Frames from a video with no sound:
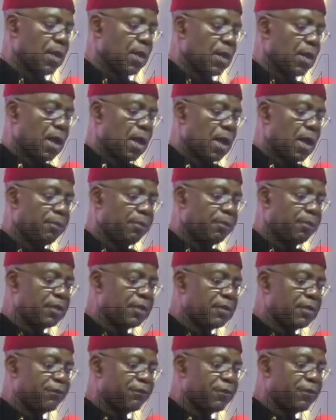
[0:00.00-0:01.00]
I'll be
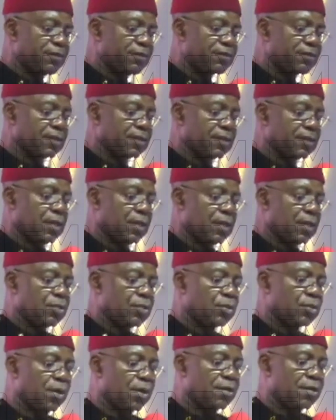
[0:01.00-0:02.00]
the first
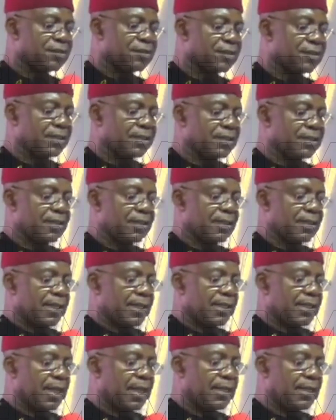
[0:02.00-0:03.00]
to concede
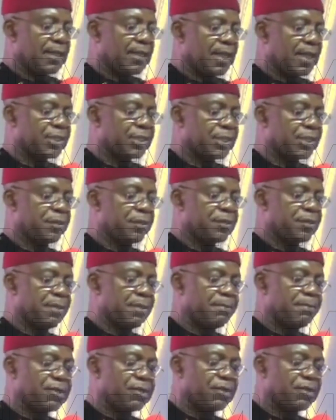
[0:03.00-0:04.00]
that leadership is a
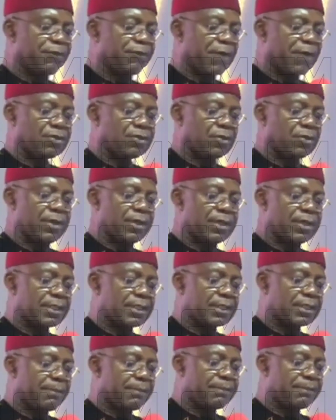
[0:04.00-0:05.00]
major factor in
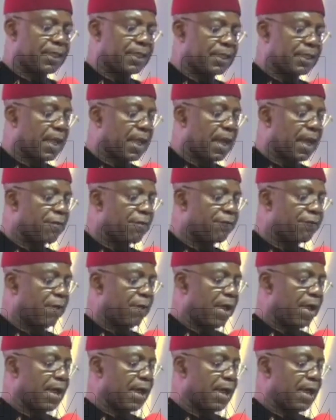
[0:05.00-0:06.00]
determining how
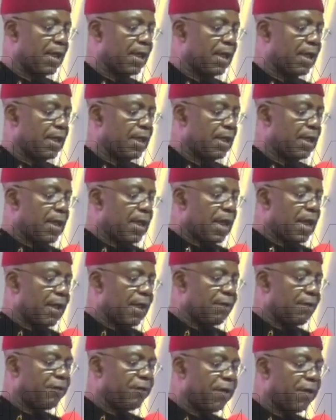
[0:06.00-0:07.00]
far
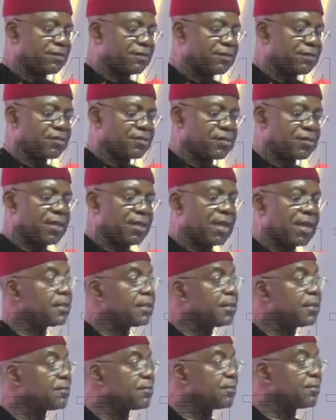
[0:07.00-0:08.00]
and fast a
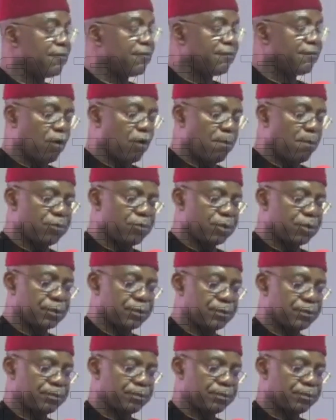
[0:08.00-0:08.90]
society is transformed.